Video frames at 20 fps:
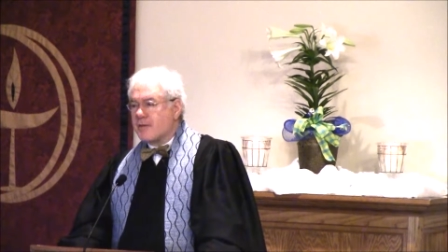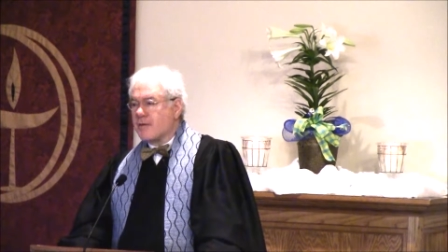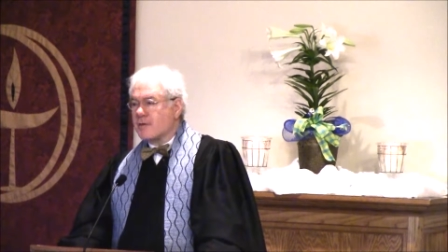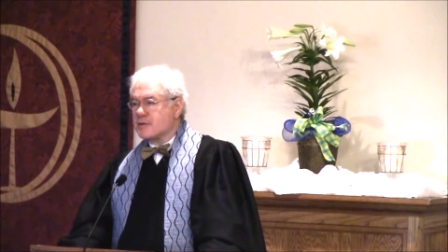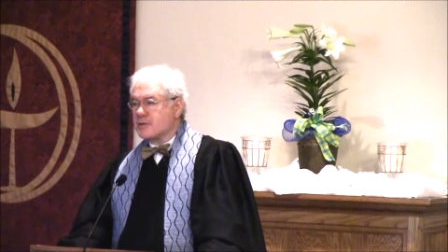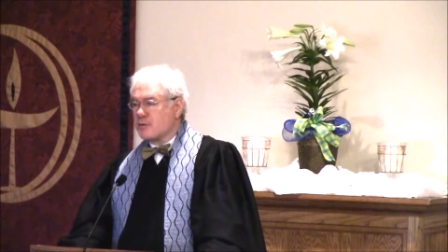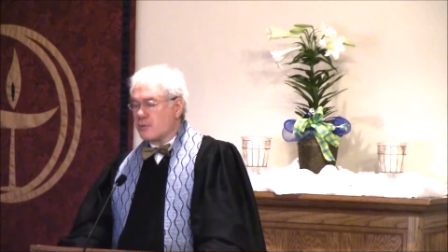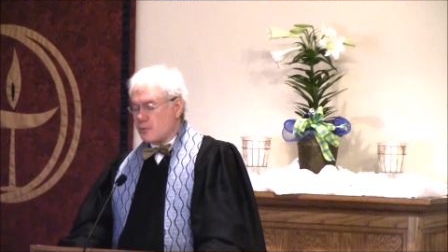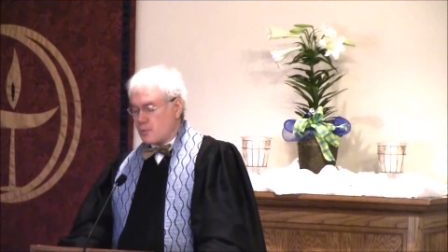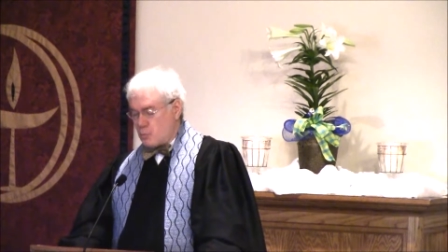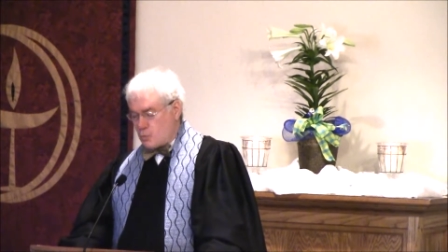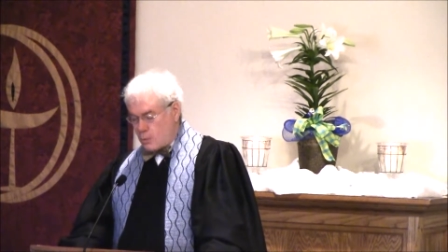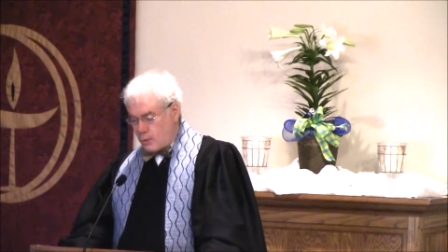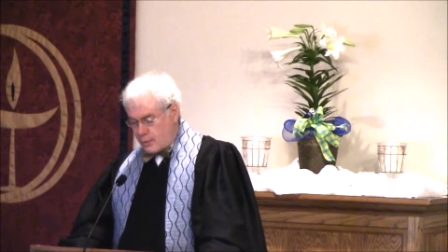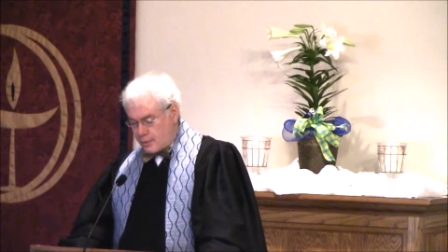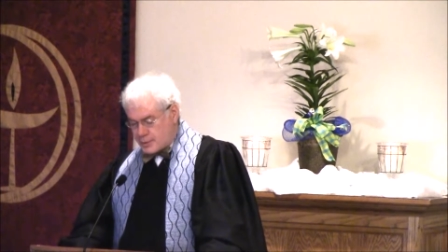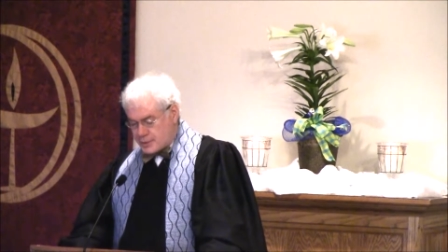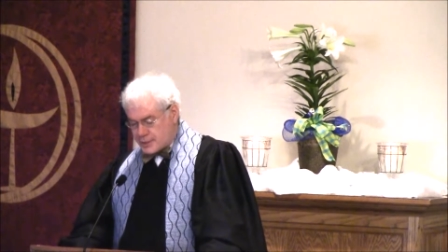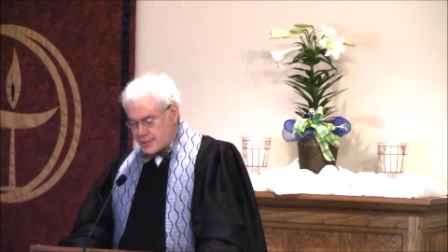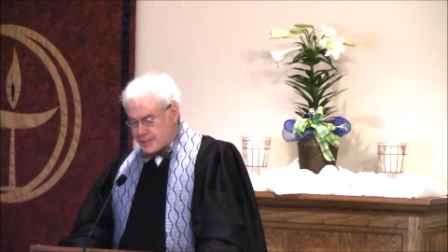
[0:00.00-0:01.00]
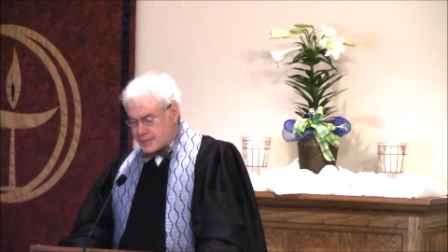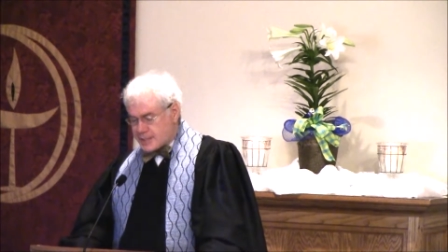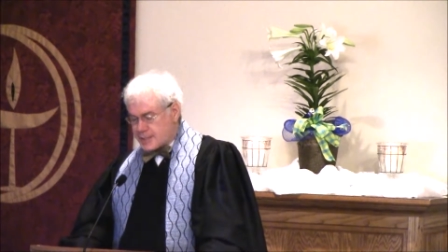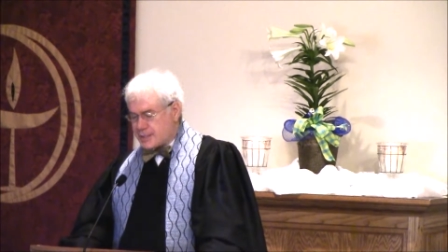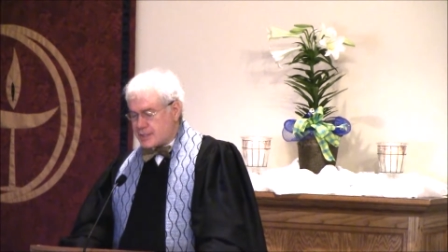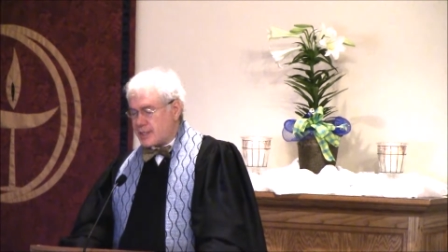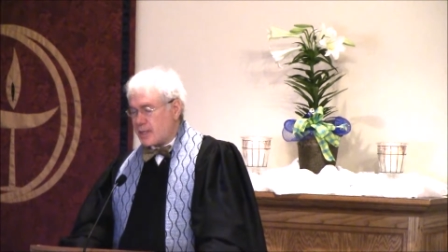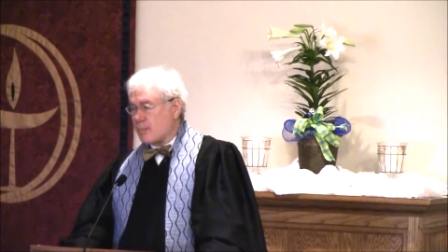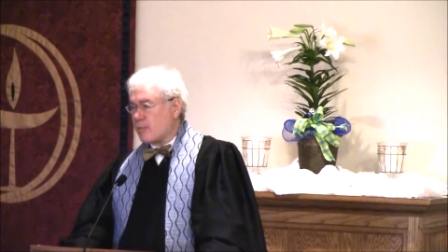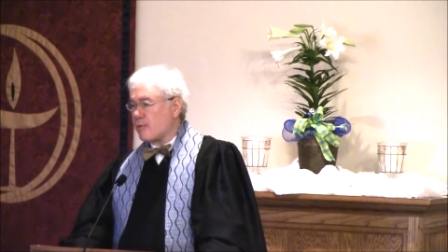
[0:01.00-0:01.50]
there are certain words that his
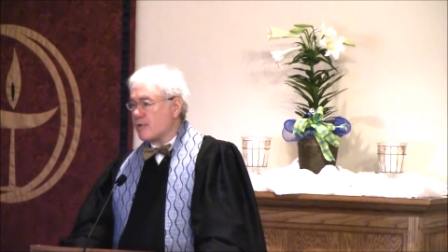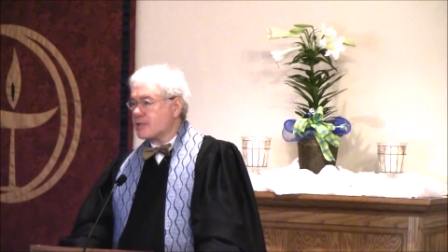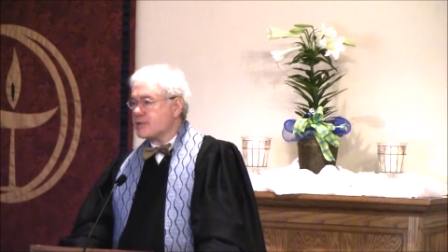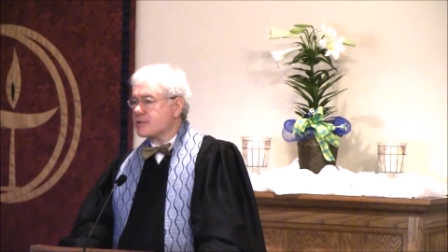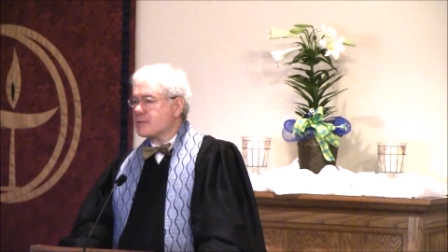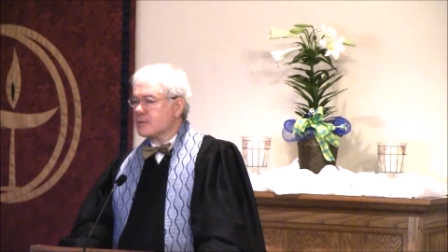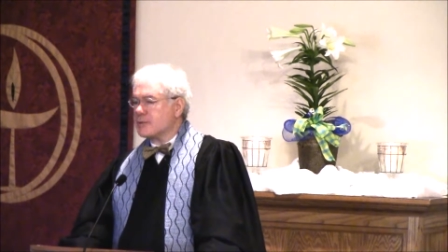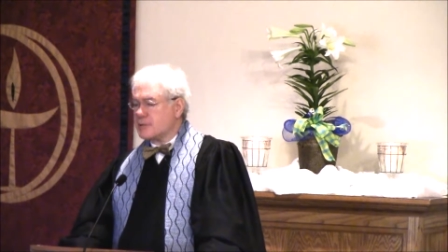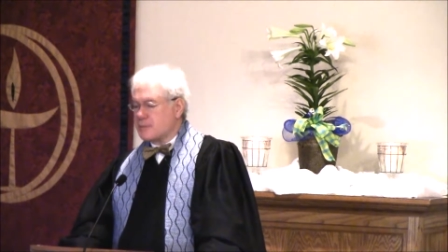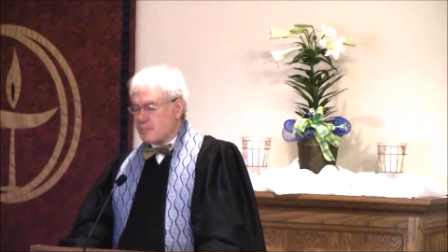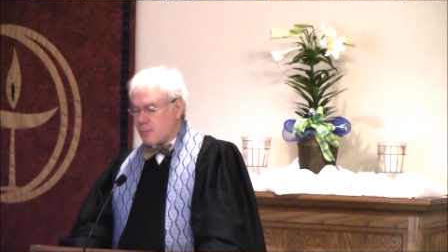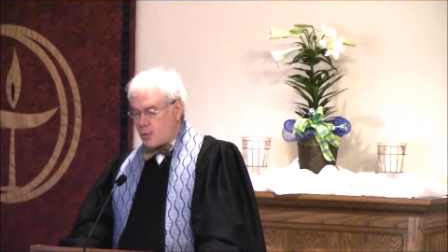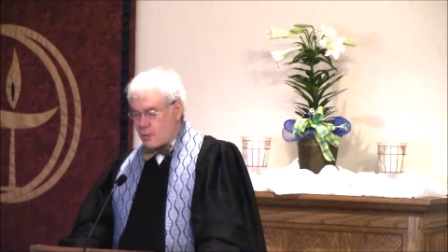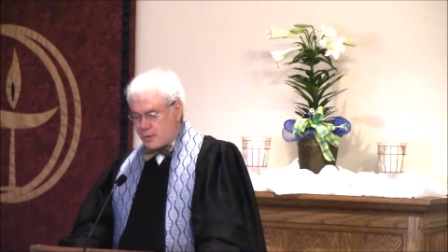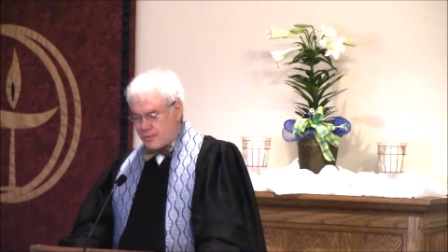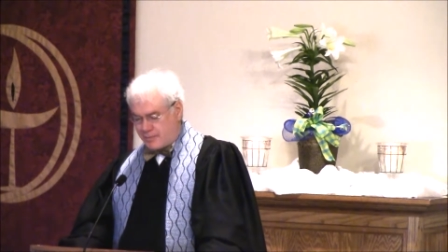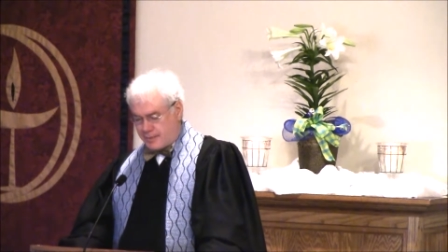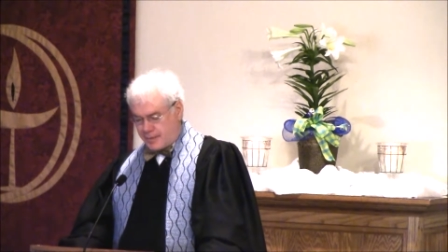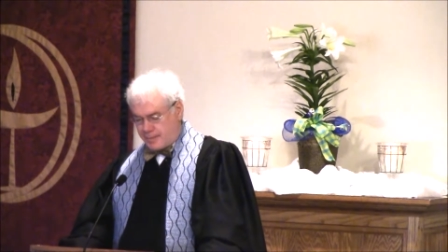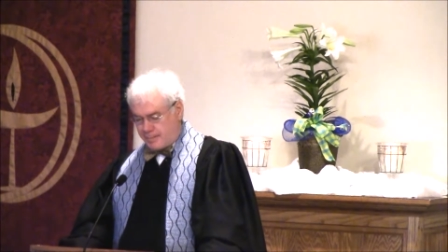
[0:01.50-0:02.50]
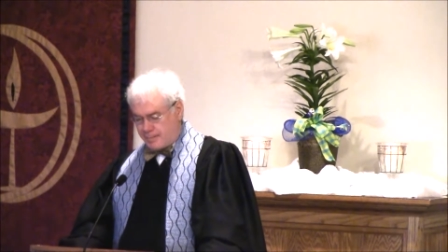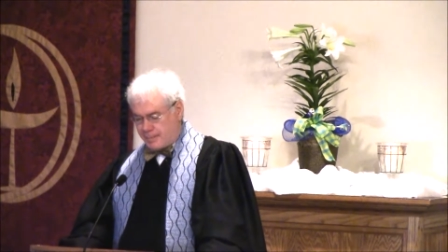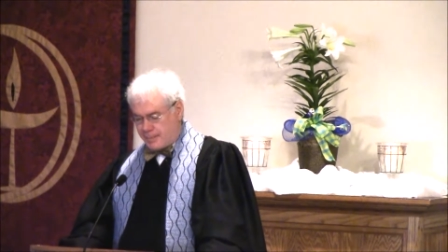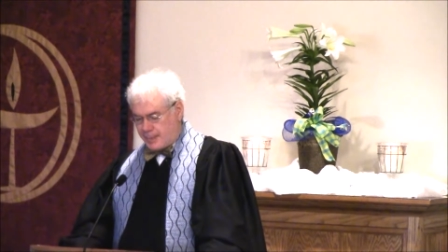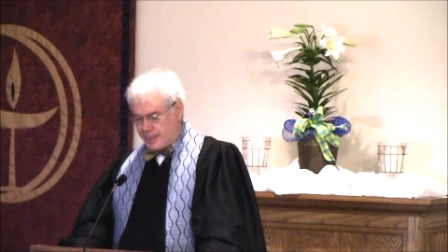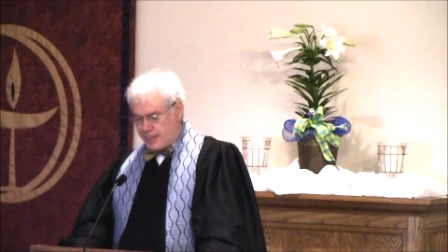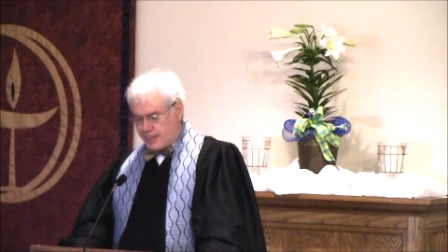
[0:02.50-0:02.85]
contemporaries spoke of him.